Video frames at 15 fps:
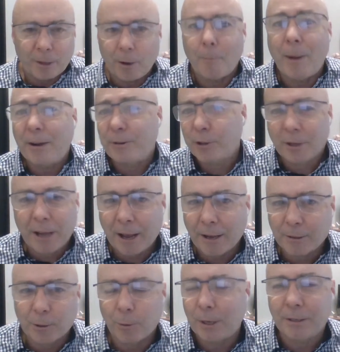a bunch of
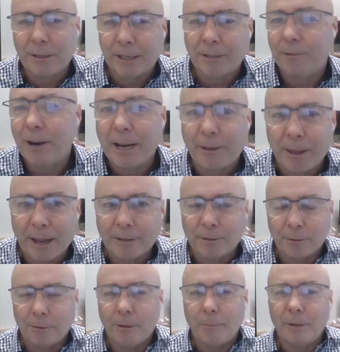cars doing 6,000 or
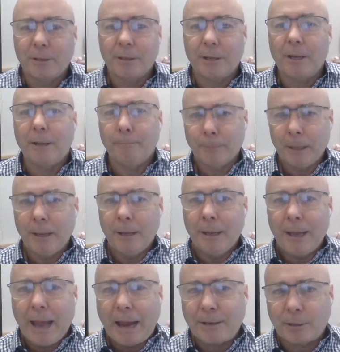8,000 kilometers a year.
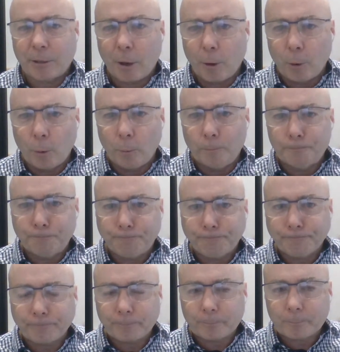And so
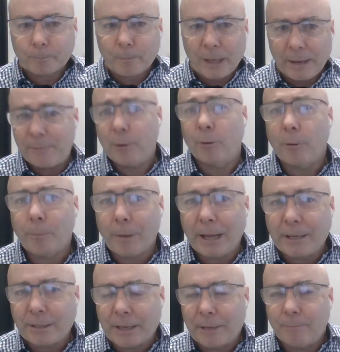if you're
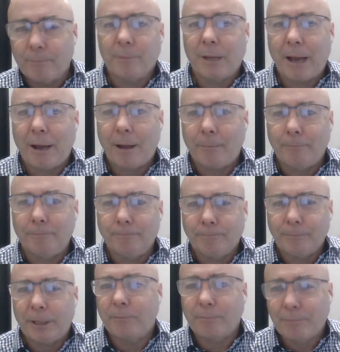replacing
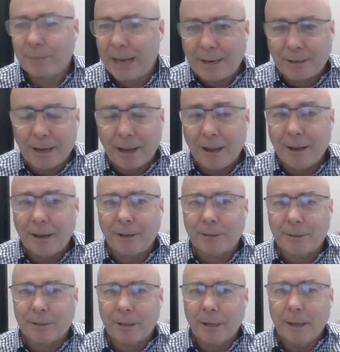10
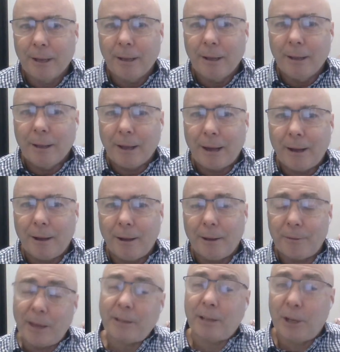cars,
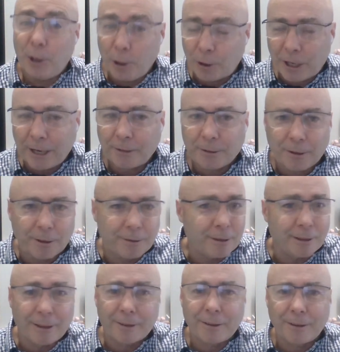that's a huge hit to
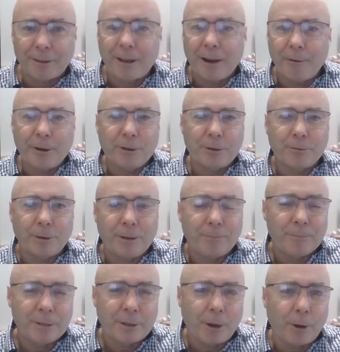the car industry.
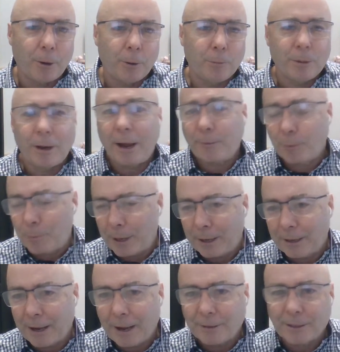So 100
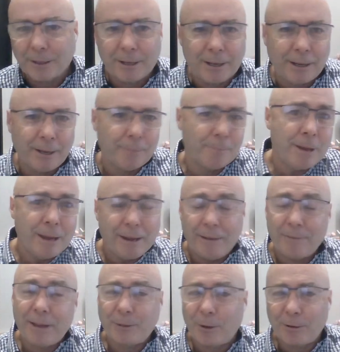million cars a year,
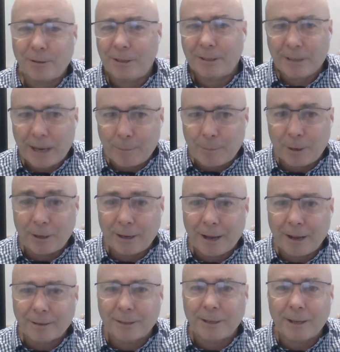if that turns into 10 million
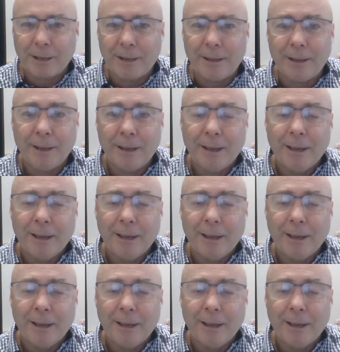cars a year,